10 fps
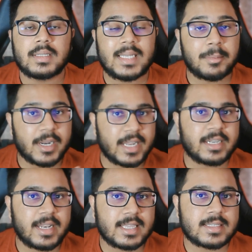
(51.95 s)
The team
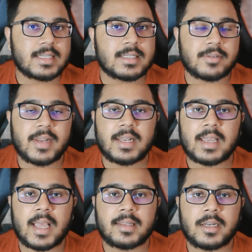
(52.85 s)
conducted extensive data
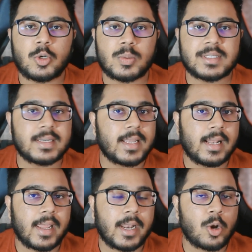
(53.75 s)
gathering towards the
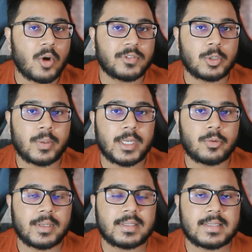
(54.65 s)
tail end of the
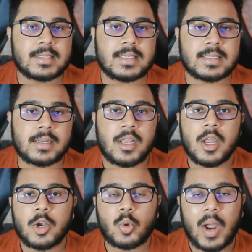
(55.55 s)
2023 season
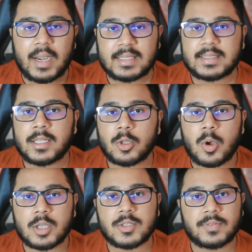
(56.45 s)
to understand the
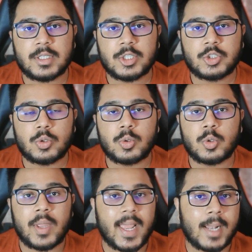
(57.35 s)
cause of the issue
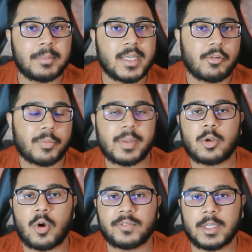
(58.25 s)
to help the
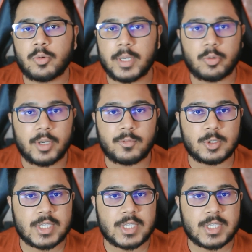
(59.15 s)
development of their 2024